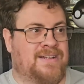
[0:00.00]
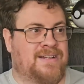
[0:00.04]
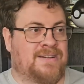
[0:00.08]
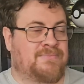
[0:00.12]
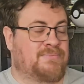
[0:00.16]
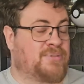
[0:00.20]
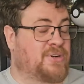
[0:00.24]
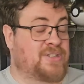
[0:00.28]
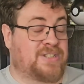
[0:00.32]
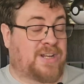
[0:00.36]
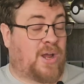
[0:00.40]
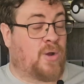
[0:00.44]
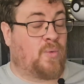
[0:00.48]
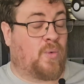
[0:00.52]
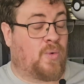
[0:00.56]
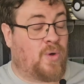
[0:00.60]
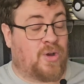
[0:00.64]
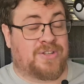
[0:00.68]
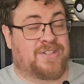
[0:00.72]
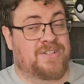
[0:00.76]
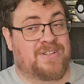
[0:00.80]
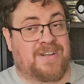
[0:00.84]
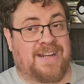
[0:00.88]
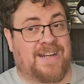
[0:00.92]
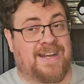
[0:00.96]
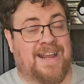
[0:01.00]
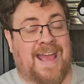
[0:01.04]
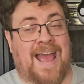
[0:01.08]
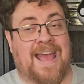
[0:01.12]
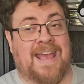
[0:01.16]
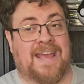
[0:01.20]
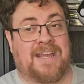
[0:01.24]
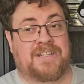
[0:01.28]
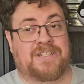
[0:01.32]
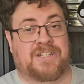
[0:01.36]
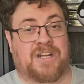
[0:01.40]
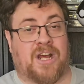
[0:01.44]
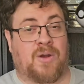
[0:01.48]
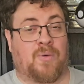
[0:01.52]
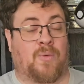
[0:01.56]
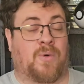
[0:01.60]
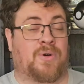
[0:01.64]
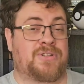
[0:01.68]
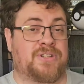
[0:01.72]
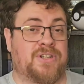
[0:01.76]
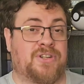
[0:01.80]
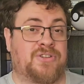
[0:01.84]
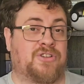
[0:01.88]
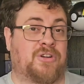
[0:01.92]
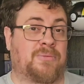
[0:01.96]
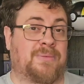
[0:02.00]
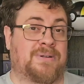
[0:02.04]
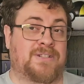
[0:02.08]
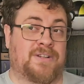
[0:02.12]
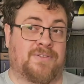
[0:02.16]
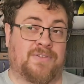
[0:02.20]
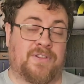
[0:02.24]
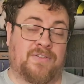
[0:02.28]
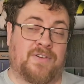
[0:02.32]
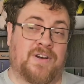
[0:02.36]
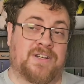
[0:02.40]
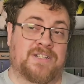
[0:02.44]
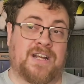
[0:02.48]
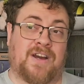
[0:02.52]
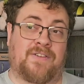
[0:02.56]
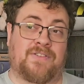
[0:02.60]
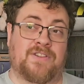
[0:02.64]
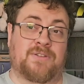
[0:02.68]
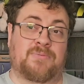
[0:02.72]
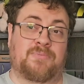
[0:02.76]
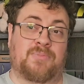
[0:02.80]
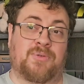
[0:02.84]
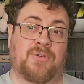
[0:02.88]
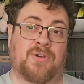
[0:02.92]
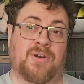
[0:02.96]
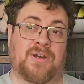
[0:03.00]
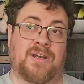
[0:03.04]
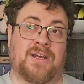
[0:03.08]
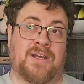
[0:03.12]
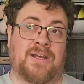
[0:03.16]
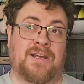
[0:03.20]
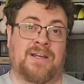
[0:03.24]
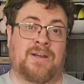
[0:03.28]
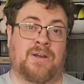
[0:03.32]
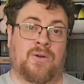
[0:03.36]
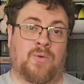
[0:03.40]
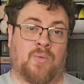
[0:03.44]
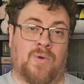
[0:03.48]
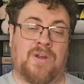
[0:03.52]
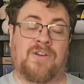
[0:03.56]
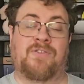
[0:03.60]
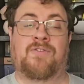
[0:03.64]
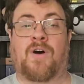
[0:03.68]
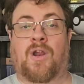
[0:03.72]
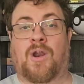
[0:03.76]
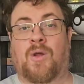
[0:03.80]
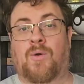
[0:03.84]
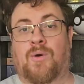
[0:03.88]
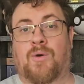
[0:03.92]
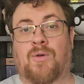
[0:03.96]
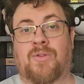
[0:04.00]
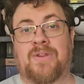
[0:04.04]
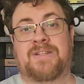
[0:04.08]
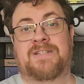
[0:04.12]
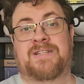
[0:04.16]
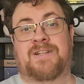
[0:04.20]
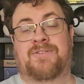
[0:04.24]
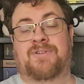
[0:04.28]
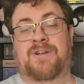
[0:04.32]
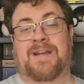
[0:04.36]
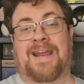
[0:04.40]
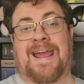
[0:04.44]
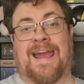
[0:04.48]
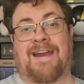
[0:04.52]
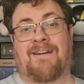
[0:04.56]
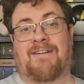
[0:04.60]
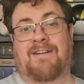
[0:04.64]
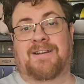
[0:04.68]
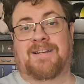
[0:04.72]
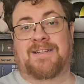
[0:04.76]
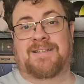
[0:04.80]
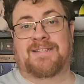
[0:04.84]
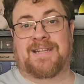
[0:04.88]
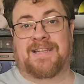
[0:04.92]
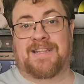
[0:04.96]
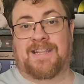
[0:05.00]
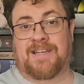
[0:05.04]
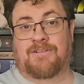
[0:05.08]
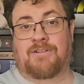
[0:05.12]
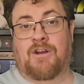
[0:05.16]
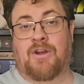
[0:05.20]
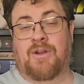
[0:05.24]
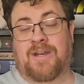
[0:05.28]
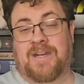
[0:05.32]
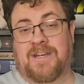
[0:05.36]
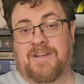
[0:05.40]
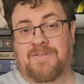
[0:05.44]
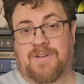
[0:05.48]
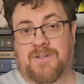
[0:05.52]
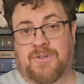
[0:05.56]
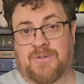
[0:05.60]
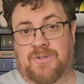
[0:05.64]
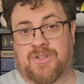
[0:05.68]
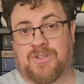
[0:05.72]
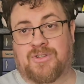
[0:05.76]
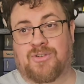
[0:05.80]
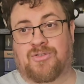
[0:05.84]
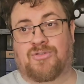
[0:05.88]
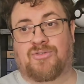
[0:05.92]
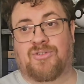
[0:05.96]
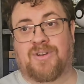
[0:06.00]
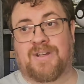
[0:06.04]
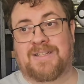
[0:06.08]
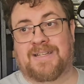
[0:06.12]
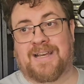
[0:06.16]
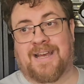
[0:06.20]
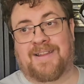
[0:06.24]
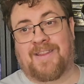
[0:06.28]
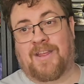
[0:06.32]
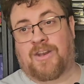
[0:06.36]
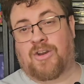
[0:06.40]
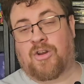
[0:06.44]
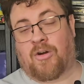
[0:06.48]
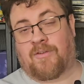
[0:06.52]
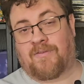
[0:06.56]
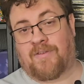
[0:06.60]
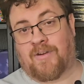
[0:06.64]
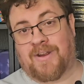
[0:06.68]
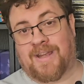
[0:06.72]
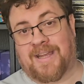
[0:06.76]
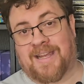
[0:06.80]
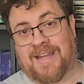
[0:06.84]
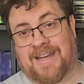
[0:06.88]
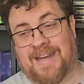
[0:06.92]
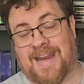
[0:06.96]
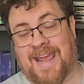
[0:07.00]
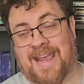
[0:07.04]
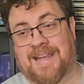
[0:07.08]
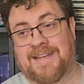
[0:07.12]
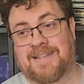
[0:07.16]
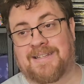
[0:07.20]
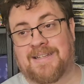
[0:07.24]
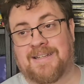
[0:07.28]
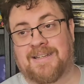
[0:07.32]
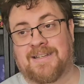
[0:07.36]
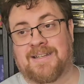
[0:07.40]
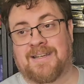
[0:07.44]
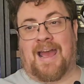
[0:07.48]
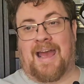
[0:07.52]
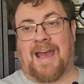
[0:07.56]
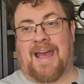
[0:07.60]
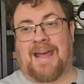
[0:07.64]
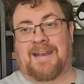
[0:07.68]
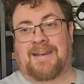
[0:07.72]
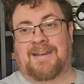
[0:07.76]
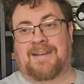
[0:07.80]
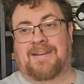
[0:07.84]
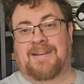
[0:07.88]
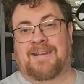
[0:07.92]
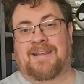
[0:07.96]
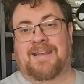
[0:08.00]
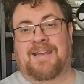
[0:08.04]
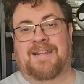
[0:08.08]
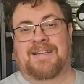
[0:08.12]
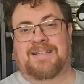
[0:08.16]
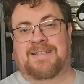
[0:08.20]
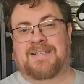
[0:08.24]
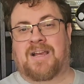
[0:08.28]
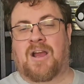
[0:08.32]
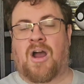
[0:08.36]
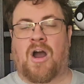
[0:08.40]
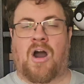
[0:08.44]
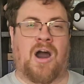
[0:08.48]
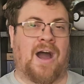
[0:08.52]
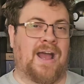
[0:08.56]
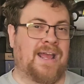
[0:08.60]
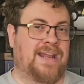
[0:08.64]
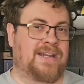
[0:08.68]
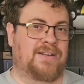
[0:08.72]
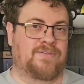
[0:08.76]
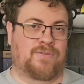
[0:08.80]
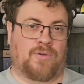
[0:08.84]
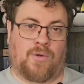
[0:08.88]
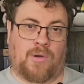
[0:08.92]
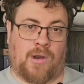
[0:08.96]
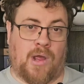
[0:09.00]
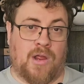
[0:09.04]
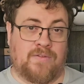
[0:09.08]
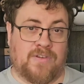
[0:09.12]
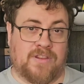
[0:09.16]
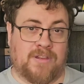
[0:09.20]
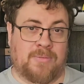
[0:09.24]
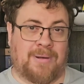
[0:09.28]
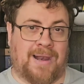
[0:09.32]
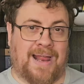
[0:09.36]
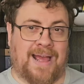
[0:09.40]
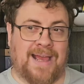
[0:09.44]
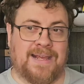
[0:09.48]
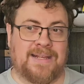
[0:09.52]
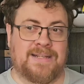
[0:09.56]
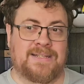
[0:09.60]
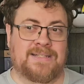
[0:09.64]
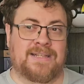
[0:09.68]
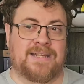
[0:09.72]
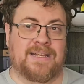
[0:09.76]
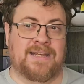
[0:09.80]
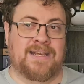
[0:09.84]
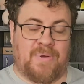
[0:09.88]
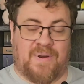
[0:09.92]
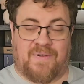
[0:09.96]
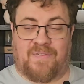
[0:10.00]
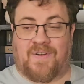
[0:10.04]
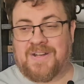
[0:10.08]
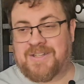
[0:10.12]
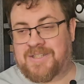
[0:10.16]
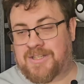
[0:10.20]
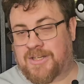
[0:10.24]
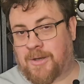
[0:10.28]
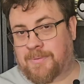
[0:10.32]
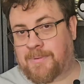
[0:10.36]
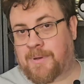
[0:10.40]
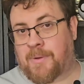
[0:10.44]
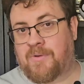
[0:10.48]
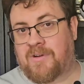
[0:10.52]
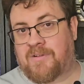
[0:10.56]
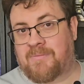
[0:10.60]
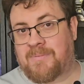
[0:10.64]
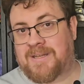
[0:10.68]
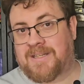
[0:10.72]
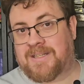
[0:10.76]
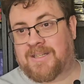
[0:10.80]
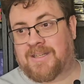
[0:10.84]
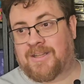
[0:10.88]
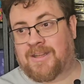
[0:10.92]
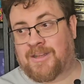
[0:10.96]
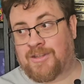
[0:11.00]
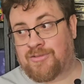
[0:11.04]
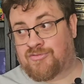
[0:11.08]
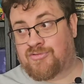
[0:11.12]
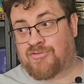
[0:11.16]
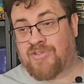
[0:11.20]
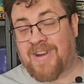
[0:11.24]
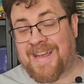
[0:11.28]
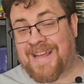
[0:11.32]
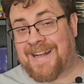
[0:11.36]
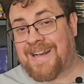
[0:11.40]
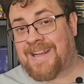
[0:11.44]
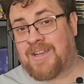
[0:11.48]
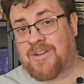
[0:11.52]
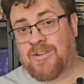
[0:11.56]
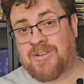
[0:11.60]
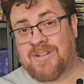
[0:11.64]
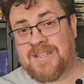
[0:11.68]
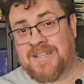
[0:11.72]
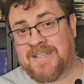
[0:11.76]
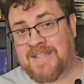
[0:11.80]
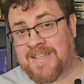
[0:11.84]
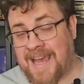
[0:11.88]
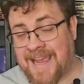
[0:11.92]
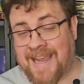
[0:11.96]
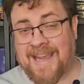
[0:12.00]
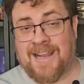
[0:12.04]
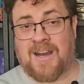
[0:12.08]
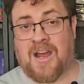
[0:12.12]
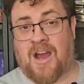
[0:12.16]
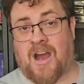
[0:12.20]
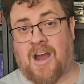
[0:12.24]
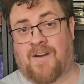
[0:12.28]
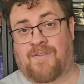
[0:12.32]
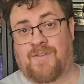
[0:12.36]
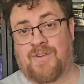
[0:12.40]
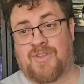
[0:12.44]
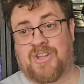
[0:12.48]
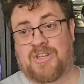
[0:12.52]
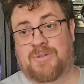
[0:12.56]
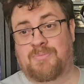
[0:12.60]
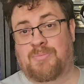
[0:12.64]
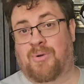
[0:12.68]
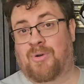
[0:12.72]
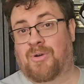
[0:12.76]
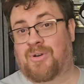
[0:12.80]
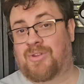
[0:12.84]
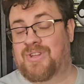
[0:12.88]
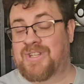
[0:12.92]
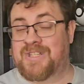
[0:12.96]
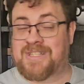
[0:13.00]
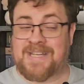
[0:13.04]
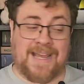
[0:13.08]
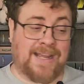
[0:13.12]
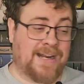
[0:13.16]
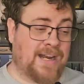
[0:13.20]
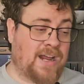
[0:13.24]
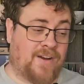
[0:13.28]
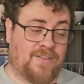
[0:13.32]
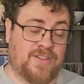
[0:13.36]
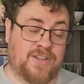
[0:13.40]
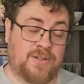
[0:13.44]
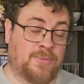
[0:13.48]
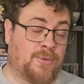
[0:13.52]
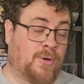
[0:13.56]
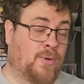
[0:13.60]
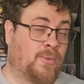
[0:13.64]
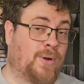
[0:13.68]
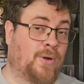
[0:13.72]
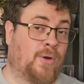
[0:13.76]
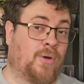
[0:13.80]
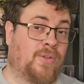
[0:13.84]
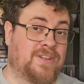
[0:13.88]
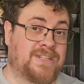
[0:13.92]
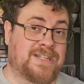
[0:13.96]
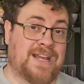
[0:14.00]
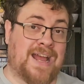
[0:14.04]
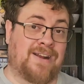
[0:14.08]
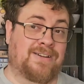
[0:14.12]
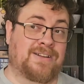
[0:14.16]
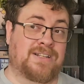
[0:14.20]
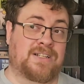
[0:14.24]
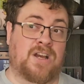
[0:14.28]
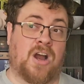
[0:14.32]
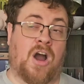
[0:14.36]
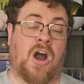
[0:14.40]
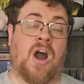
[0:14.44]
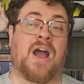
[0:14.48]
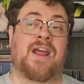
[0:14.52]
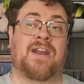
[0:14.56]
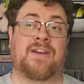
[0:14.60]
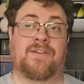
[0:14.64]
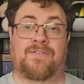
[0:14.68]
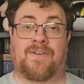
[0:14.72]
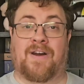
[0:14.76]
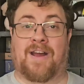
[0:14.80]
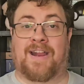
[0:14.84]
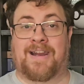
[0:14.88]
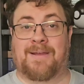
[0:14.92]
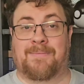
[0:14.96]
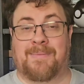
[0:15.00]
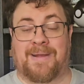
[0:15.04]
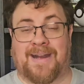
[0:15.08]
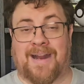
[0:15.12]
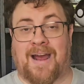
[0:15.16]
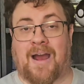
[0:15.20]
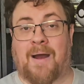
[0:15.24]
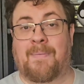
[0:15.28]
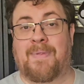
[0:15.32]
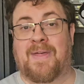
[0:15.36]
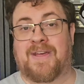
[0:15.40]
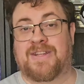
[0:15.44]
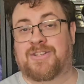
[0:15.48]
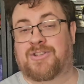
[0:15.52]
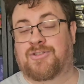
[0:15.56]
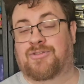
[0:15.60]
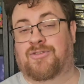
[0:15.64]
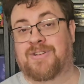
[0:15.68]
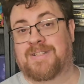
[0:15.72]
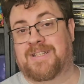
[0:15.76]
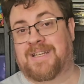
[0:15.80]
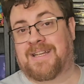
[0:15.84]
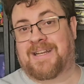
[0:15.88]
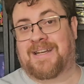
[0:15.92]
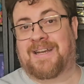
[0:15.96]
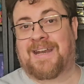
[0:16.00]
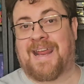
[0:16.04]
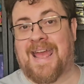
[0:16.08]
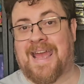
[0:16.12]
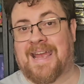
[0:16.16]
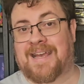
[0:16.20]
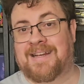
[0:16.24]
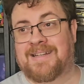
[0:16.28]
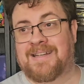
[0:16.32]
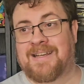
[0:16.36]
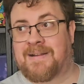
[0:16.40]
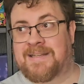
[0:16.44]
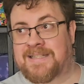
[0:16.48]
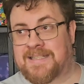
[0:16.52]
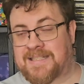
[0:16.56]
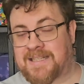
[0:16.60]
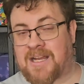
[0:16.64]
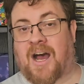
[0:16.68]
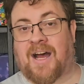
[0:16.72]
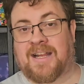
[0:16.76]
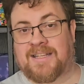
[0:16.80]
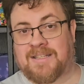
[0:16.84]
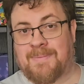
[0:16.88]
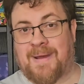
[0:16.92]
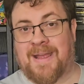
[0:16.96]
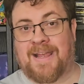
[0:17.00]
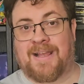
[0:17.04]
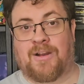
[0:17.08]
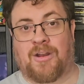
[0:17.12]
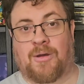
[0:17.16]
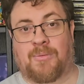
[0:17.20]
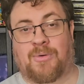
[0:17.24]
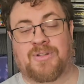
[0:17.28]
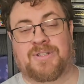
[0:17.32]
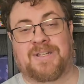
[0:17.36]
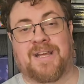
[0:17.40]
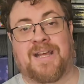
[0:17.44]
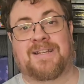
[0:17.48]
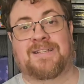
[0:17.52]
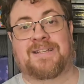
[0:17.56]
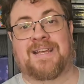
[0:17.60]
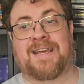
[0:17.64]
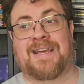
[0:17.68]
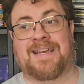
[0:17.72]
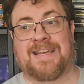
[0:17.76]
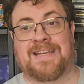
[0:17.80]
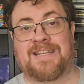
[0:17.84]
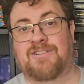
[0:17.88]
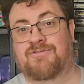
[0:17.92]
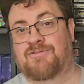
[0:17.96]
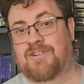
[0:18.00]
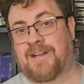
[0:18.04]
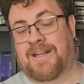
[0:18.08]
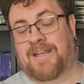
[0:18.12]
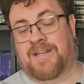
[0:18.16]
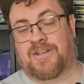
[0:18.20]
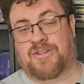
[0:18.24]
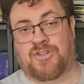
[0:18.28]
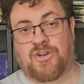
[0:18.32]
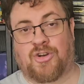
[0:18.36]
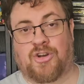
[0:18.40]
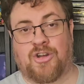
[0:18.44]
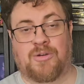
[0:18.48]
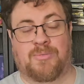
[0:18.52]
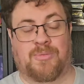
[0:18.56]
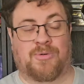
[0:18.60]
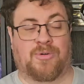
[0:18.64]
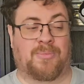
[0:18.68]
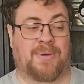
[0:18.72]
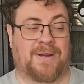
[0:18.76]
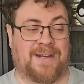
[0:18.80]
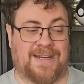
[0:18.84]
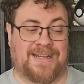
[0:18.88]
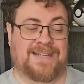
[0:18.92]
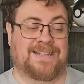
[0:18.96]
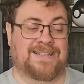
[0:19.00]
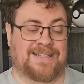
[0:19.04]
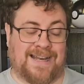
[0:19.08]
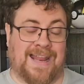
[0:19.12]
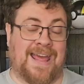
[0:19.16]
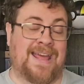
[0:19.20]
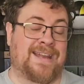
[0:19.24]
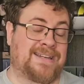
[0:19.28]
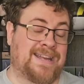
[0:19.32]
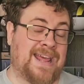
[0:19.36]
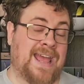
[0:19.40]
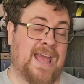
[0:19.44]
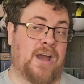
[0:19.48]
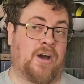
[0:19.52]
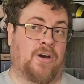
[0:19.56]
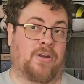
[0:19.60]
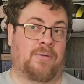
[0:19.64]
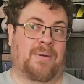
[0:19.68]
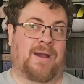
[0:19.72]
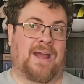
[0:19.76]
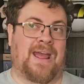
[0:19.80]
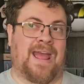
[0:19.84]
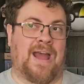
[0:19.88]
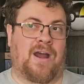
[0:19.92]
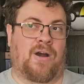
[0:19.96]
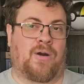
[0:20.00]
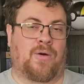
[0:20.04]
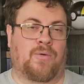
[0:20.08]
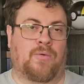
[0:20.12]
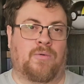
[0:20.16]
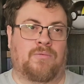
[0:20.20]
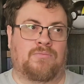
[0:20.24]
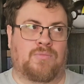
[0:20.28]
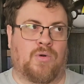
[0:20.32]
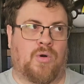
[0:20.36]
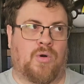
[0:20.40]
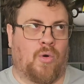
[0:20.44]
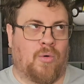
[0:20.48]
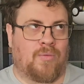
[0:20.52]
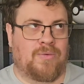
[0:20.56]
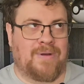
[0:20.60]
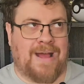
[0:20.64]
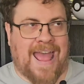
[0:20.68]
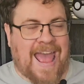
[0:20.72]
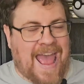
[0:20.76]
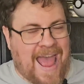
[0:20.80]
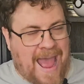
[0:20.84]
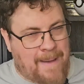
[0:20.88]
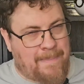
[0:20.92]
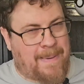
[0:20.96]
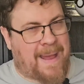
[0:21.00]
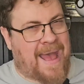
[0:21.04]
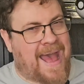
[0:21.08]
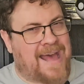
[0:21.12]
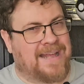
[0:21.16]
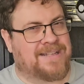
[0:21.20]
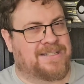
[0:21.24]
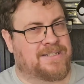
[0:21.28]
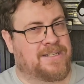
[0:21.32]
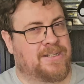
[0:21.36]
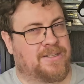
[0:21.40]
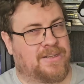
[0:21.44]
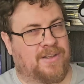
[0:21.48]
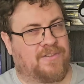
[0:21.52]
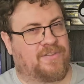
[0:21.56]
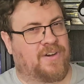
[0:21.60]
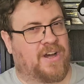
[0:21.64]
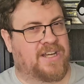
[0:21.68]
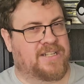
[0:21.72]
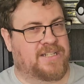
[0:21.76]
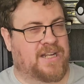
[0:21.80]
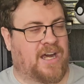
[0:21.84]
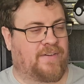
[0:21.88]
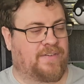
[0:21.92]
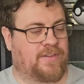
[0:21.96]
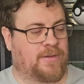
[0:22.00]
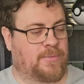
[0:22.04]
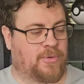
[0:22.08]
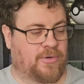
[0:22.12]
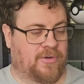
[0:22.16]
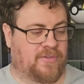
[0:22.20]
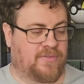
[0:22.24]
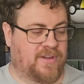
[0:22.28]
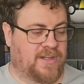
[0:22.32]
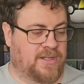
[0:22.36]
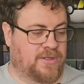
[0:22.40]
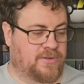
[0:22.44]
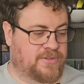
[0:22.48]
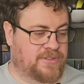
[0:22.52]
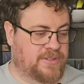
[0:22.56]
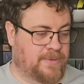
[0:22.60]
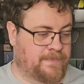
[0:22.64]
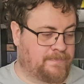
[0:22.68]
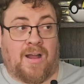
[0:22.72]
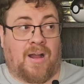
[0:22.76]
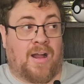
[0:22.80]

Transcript: because I wasn't engaged, I wasn't enjoying myself. The first half of this book, we follow all these different characters in their own individual stories, and they're not very connected, and it's kind of all over the place. But if I'd stopped, I would have missed the really good second half of this book. The second half of this book, when all these characters kind of finally meet up, their stories connect, starts making a lot more sense, is really enjoyable, but it is let down by how haphazard the first half of the book feels.